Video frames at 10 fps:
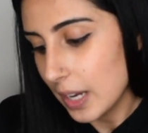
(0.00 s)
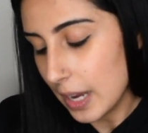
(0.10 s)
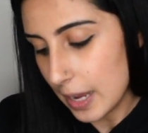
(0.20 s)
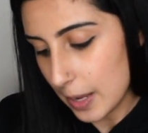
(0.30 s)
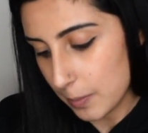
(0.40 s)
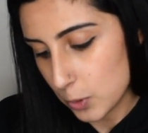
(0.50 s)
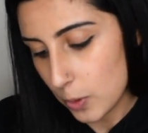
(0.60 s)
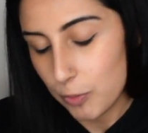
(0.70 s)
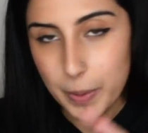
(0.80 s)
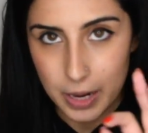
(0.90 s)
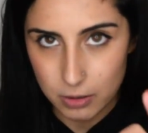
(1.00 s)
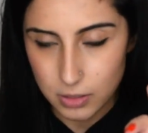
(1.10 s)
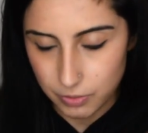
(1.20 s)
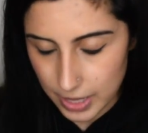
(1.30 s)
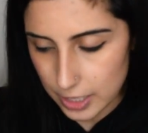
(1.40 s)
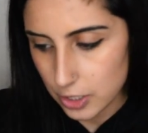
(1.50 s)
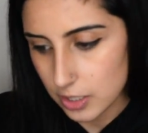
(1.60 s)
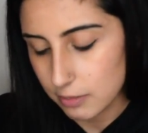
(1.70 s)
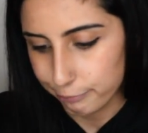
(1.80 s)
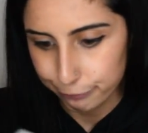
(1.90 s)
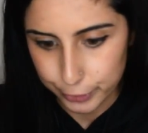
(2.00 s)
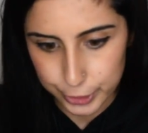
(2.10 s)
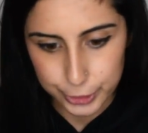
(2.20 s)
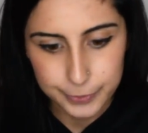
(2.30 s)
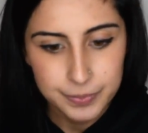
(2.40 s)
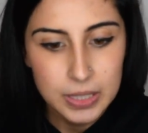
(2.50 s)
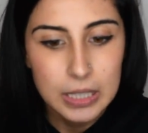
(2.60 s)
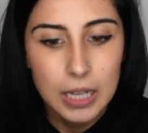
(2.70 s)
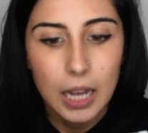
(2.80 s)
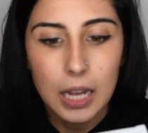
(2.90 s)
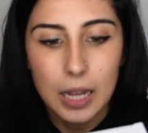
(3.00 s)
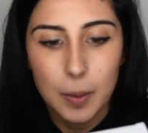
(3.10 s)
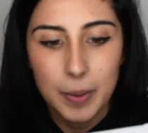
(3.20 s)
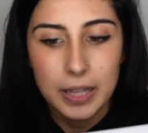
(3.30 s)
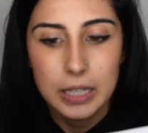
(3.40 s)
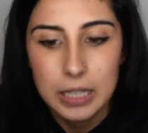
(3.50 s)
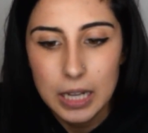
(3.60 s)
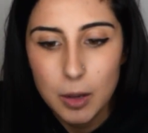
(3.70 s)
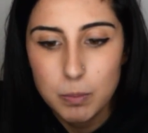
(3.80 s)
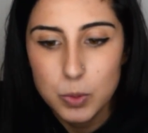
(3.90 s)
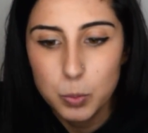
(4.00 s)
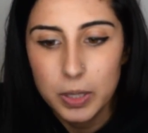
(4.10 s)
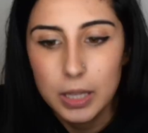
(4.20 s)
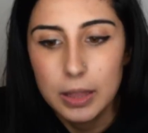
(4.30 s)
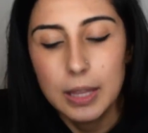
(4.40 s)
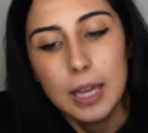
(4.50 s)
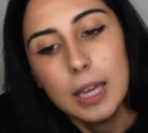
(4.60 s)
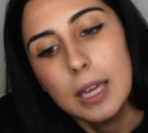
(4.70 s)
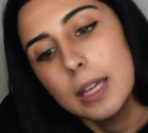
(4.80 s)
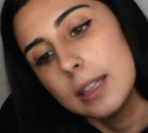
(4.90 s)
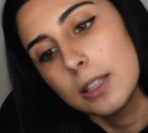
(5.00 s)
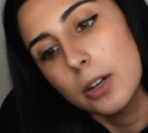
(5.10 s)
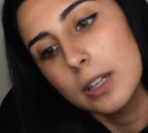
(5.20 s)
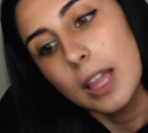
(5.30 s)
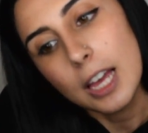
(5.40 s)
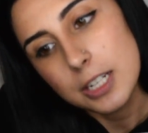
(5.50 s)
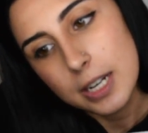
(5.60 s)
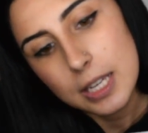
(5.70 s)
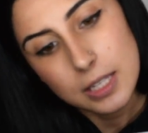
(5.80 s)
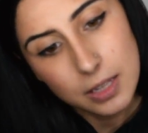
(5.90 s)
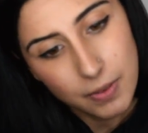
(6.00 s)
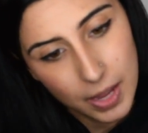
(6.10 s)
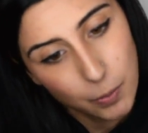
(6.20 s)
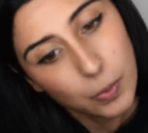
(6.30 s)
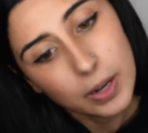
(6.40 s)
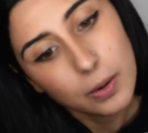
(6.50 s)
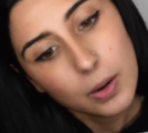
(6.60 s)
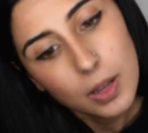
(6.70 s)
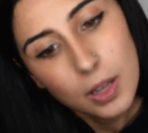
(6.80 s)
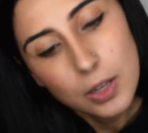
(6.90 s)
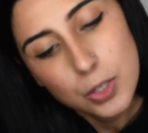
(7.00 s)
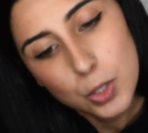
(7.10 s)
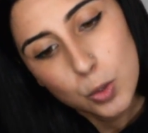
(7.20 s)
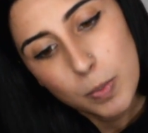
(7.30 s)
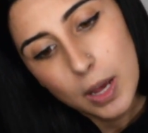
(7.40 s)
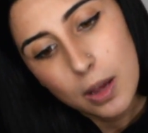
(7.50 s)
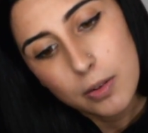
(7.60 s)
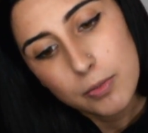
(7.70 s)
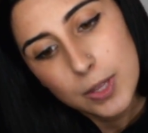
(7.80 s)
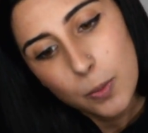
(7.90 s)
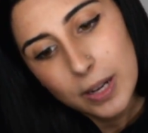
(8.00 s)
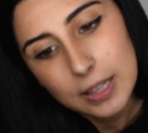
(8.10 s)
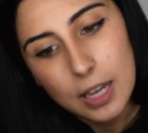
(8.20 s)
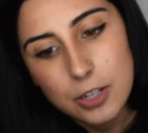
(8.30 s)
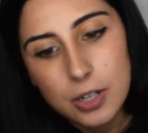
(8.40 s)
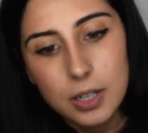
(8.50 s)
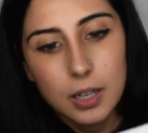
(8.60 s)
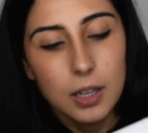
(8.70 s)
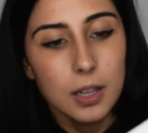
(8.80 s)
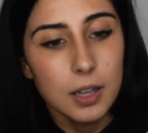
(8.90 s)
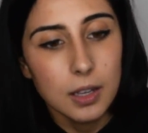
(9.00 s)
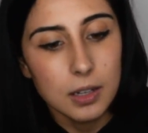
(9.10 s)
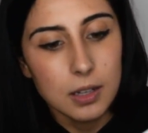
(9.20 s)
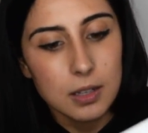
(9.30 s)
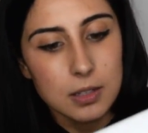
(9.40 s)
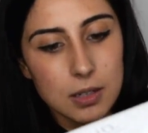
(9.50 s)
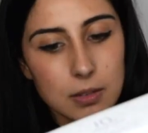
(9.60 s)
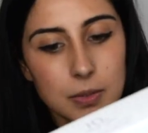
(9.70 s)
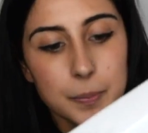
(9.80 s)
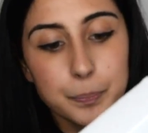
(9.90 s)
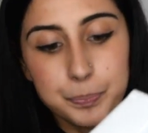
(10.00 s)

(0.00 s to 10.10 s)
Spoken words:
12 pairs of lashes, duh. And then it comes with a dark lash adhesive and 1 tube of the white lash adhesive.